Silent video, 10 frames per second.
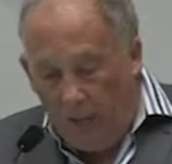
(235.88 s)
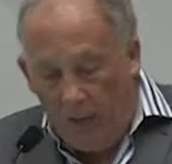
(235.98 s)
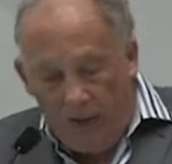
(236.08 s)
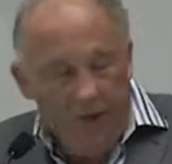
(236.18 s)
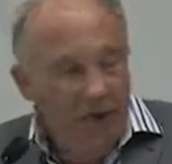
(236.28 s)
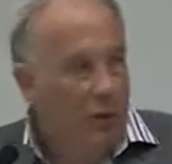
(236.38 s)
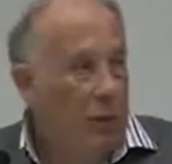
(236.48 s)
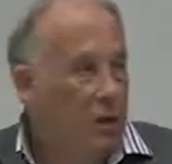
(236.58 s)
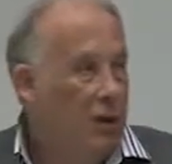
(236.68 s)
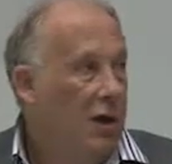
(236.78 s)
But I think it's
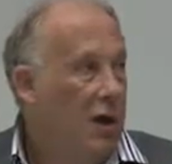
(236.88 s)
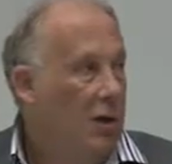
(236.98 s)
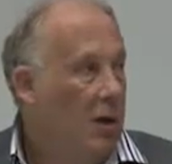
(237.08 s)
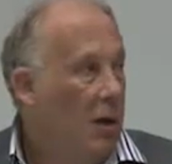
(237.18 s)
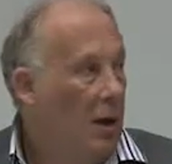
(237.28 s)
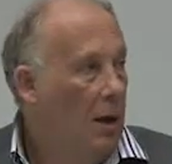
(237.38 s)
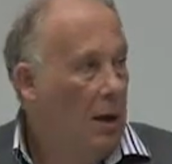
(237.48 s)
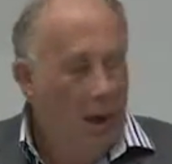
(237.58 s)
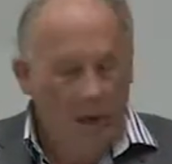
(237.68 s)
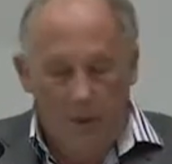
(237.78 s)
also,
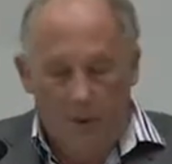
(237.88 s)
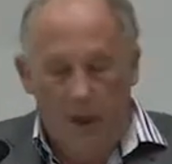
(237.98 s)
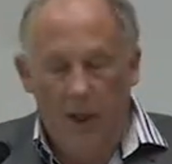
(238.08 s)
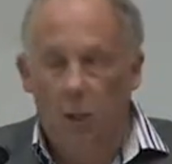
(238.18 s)
the main